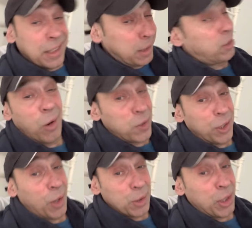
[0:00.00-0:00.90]
Those
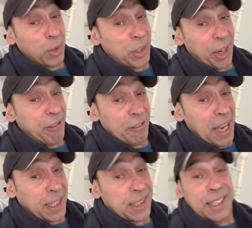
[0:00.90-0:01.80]
are the
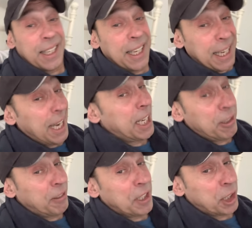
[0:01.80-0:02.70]
facts.
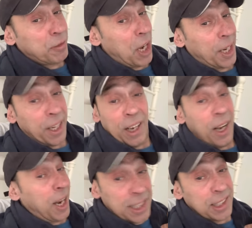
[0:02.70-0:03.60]
Anything you've done,
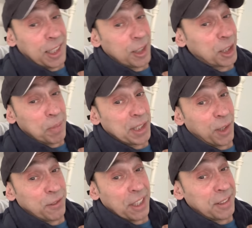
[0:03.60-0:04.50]
I sentenced
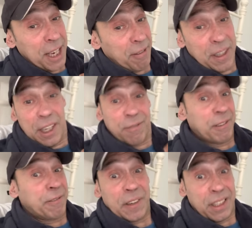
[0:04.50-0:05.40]
myself to death for
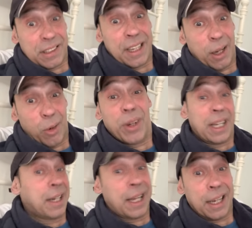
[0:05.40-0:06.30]
things now
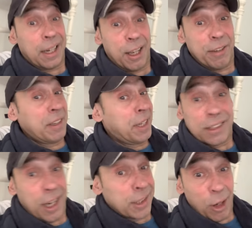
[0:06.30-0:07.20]
in later life
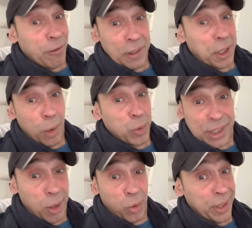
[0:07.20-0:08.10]
that I don't think I was
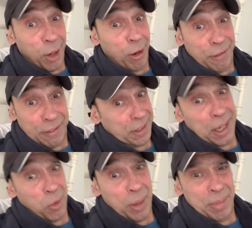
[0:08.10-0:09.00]
guilty of, if you
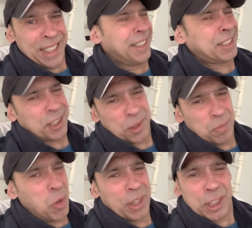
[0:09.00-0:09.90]
get what I mean. And there's
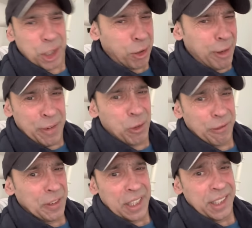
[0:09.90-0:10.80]
smaller, trivial
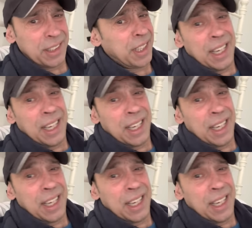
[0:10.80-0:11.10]
things.